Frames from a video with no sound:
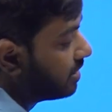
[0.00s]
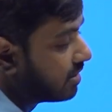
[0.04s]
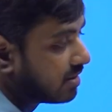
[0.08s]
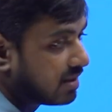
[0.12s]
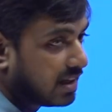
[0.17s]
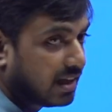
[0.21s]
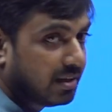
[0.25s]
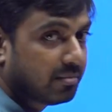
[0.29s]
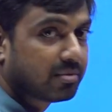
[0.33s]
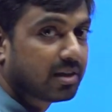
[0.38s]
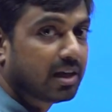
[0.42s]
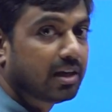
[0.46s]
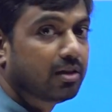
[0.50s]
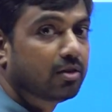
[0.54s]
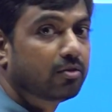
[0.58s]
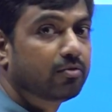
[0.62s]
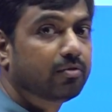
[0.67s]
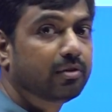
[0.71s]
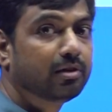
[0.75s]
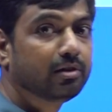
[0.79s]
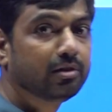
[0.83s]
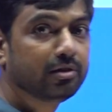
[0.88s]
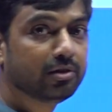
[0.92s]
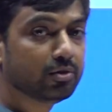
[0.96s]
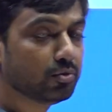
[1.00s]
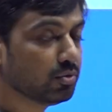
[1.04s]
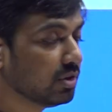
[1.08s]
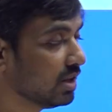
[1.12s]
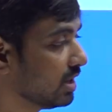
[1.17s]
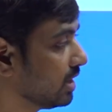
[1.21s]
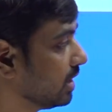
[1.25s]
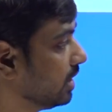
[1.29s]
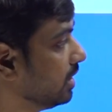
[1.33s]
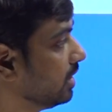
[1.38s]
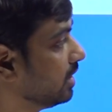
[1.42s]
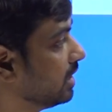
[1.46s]
the same side of
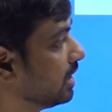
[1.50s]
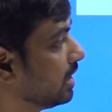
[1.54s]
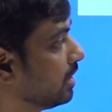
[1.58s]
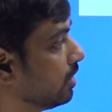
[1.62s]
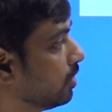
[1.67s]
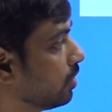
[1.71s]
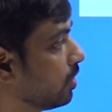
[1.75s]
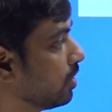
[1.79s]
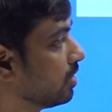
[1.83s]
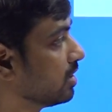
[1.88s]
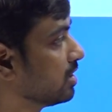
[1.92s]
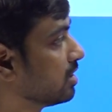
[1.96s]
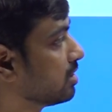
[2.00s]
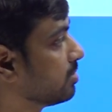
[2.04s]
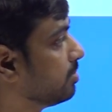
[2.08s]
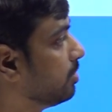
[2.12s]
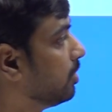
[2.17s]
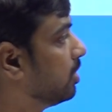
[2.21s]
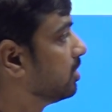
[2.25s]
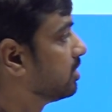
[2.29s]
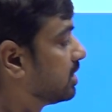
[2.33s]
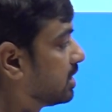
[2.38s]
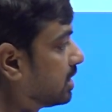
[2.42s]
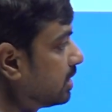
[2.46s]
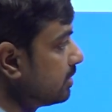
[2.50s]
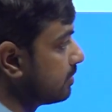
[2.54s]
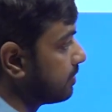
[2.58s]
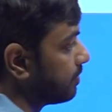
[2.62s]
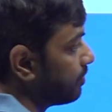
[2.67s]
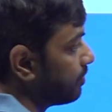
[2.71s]
unity, then log is positive.